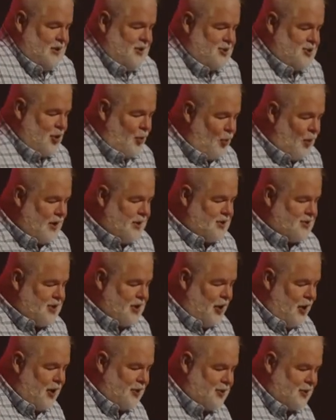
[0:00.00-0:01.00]
So what does the
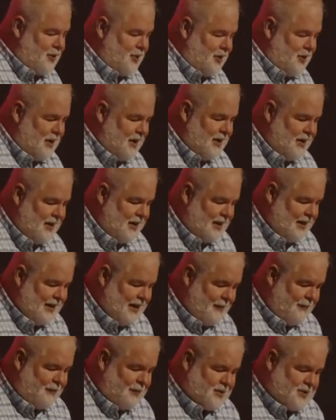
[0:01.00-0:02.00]
author
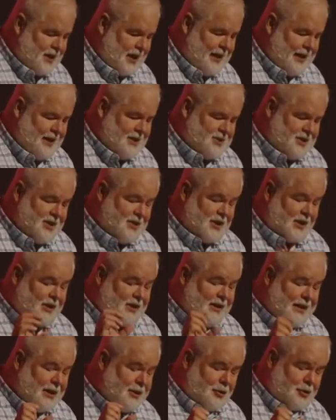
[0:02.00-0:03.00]
emphasize in the
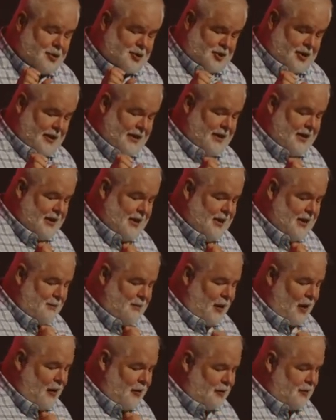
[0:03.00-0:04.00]
liturgy
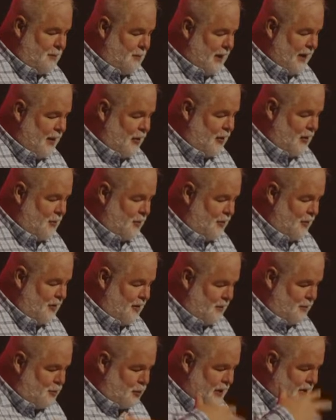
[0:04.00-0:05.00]
part of the parable, the
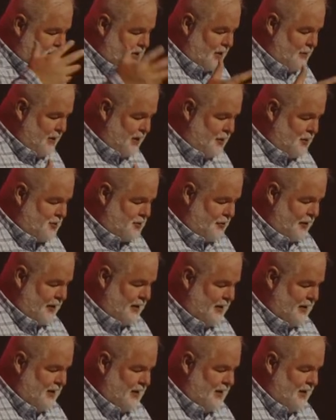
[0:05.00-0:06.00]
priestly ministry?
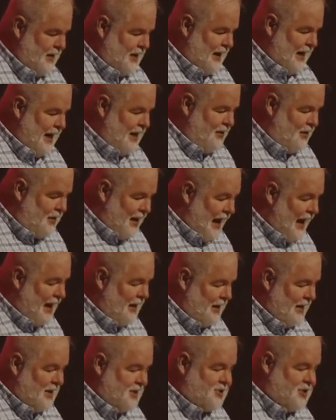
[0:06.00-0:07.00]
And that
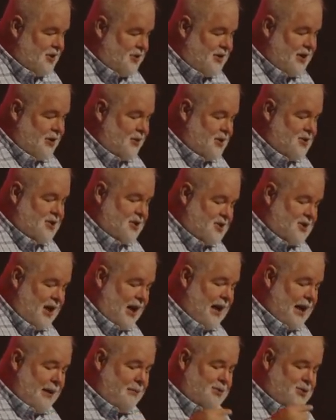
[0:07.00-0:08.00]
is that there is a
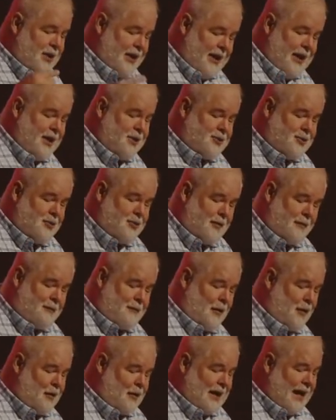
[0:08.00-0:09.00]
time to enter the
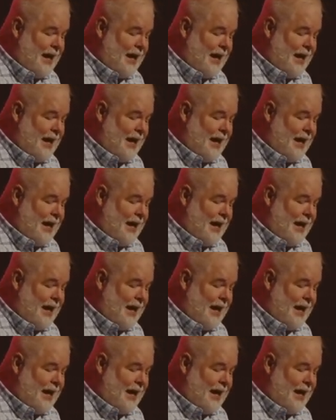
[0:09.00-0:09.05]
first.